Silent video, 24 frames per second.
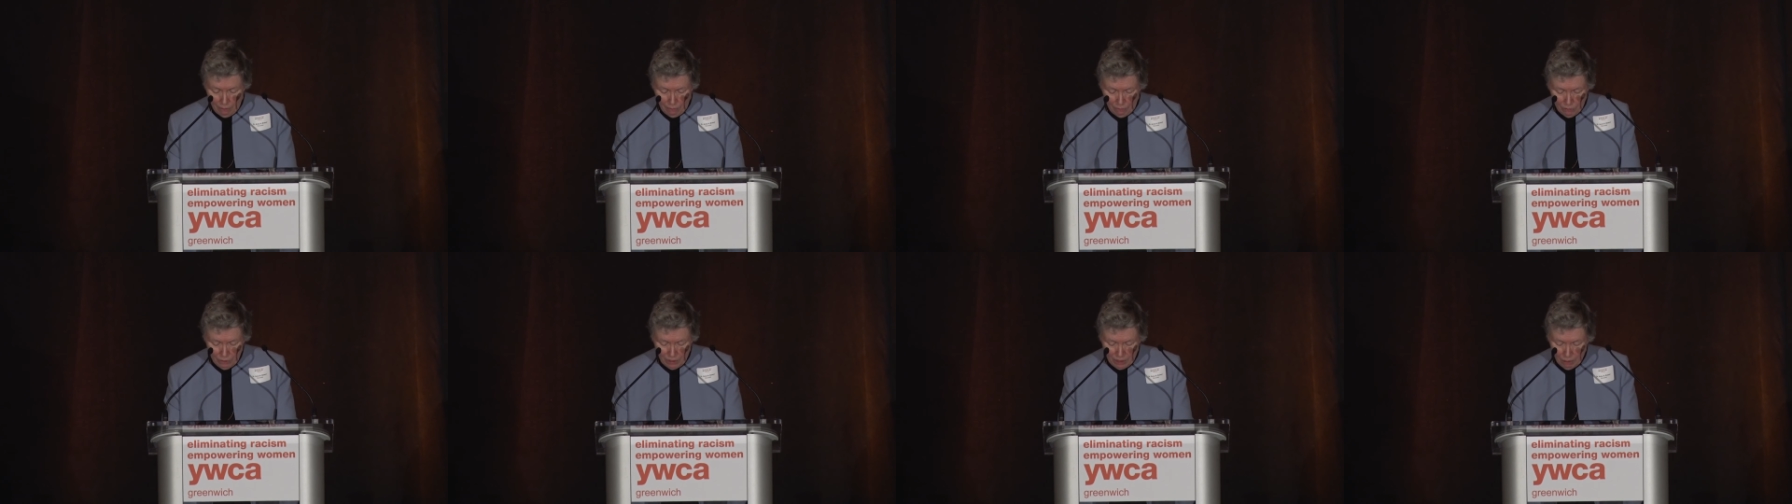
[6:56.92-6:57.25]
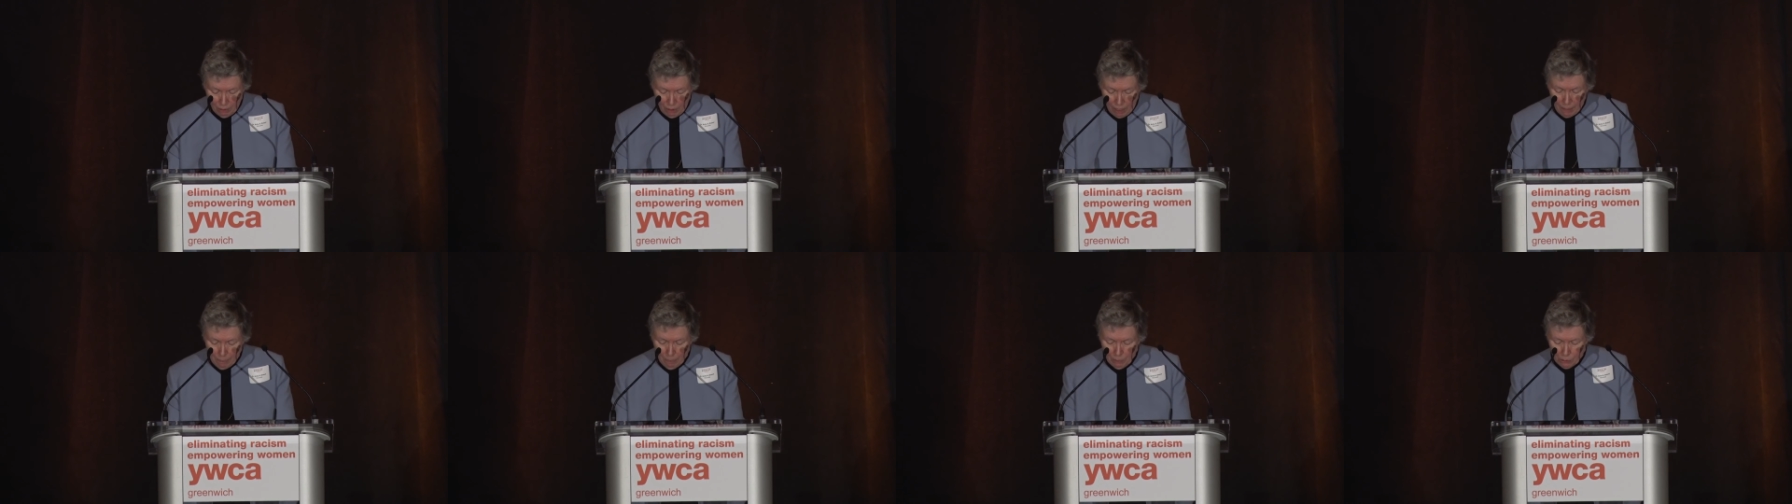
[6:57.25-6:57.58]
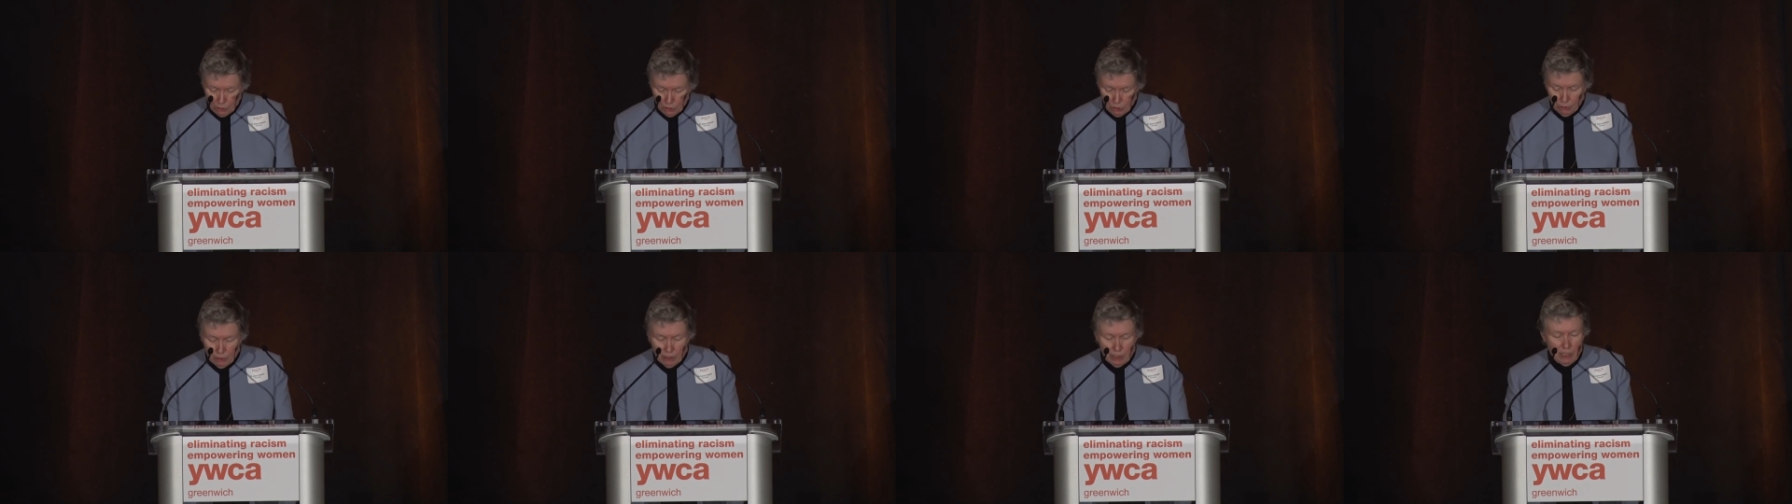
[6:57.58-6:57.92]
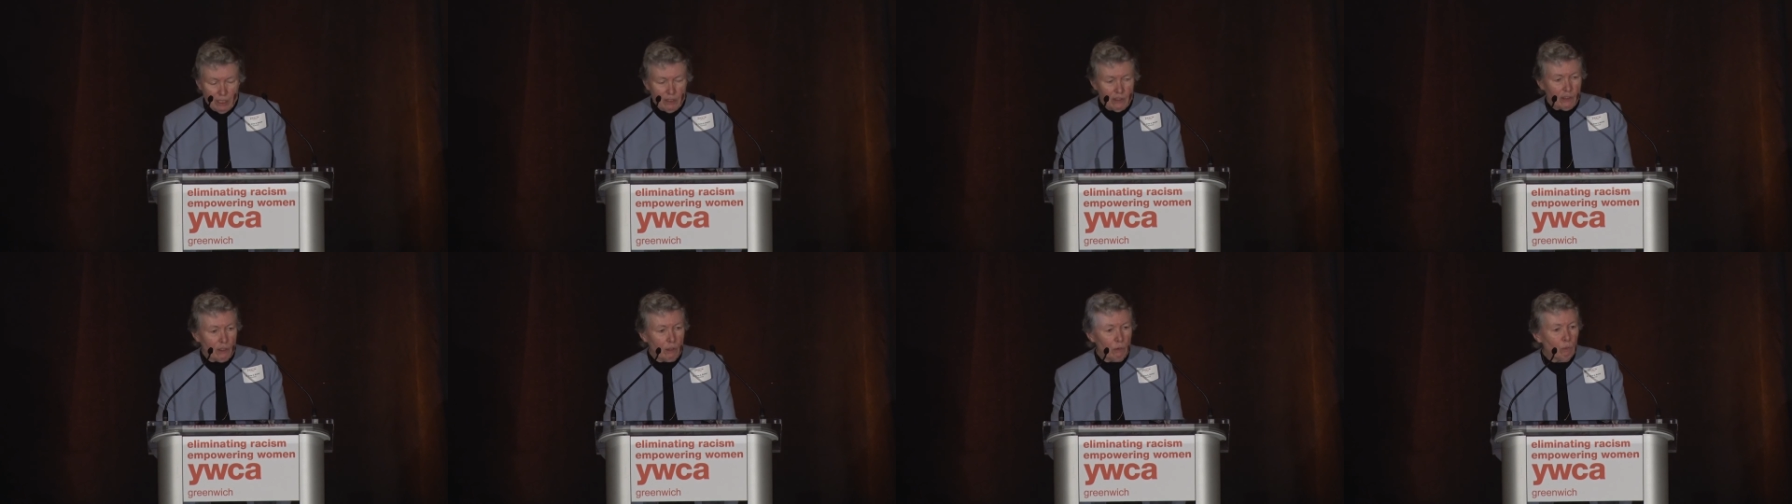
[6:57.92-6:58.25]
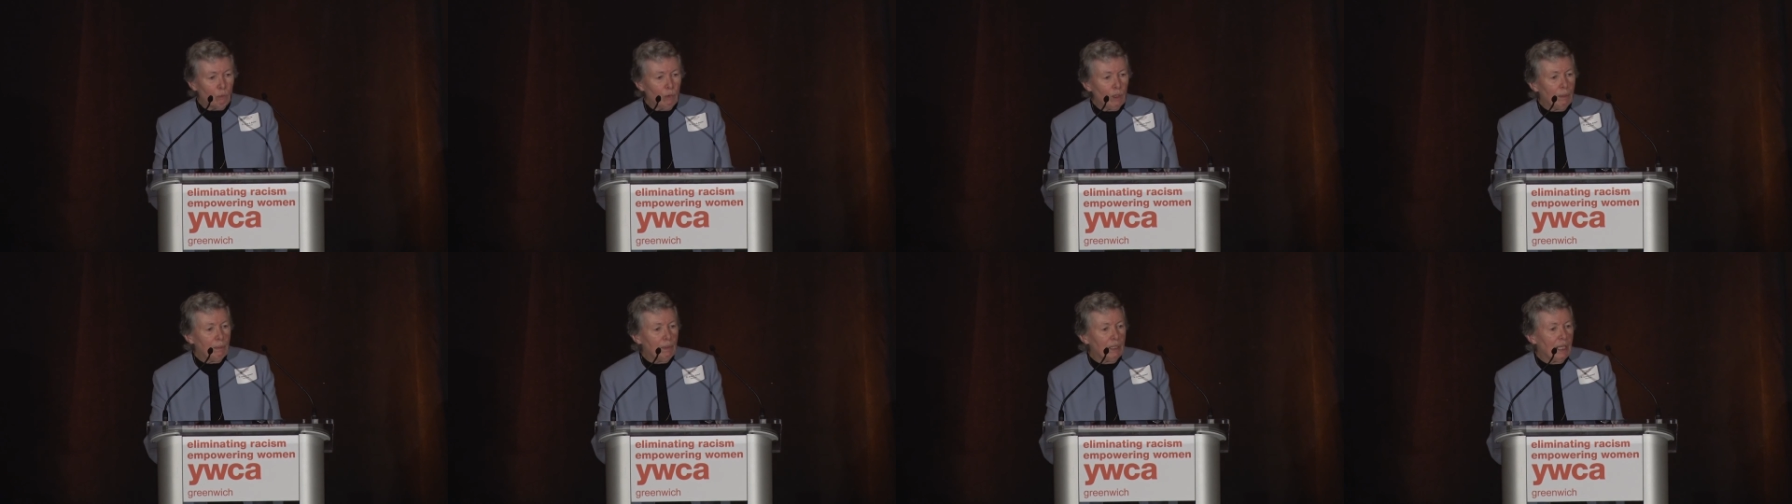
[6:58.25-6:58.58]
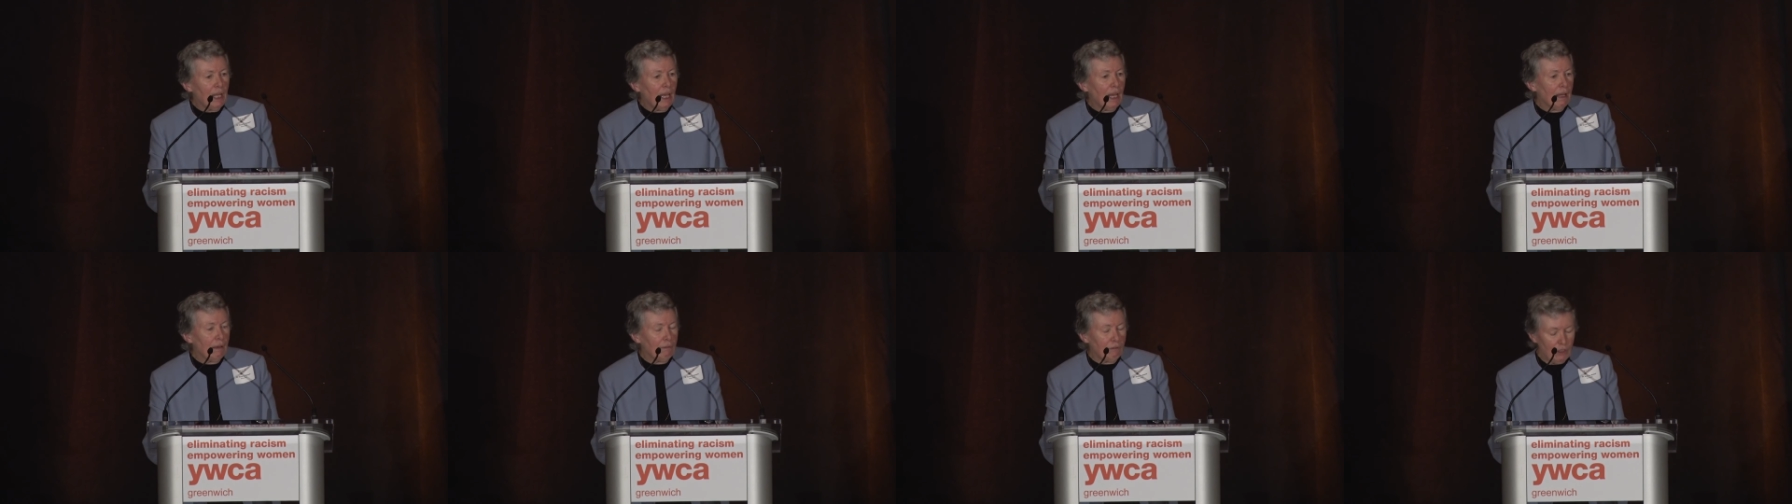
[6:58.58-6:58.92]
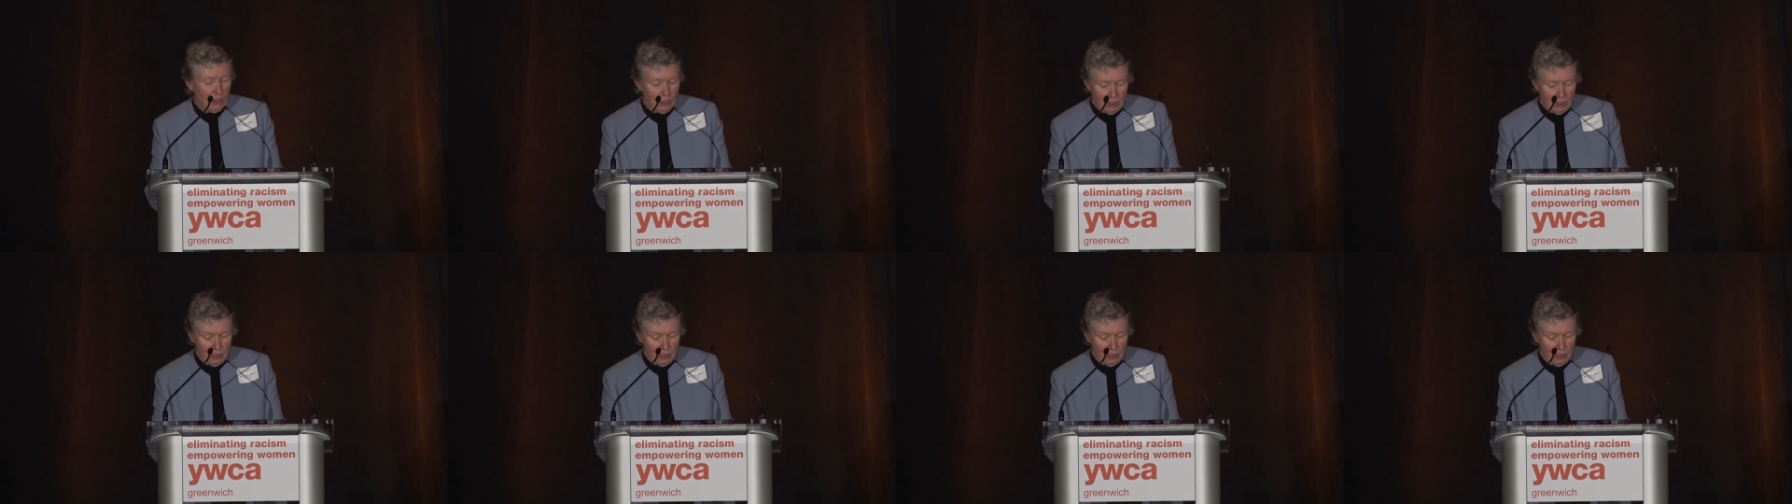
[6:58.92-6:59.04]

the opportunities that women have